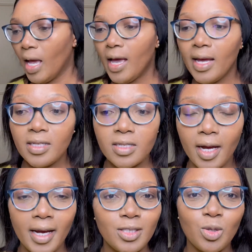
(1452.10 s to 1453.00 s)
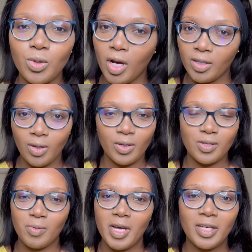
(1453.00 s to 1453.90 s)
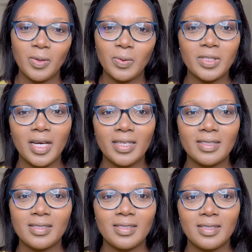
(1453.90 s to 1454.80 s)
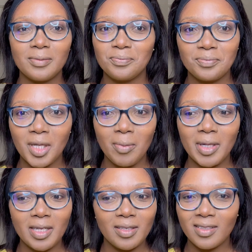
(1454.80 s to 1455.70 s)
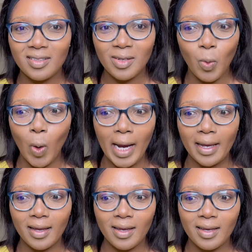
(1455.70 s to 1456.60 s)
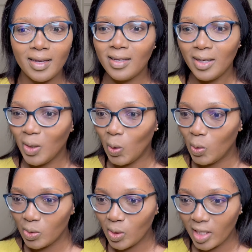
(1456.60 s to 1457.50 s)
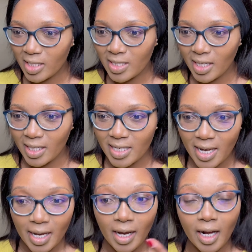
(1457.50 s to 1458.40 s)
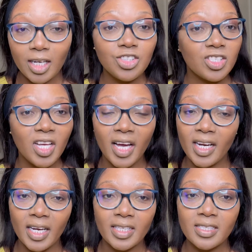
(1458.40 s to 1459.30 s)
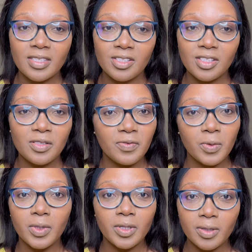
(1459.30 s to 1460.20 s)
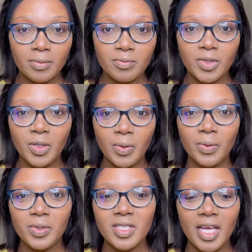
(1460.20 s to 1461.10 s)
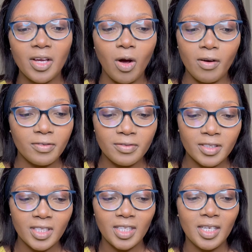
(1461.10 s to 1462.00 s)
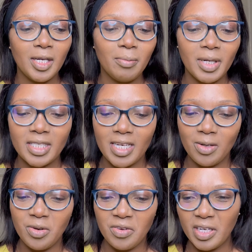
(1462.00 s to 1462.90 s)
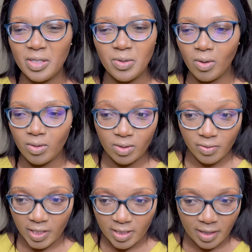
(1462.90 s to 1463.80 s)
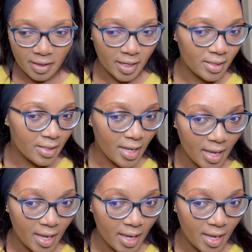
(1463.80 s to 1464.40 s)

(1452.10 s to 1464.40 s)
And I do not contour my nose, guys. I mean, why? Who's gonna see it? I'll just highlight just for the, you know, sake of, but I don't really do all those fancy things.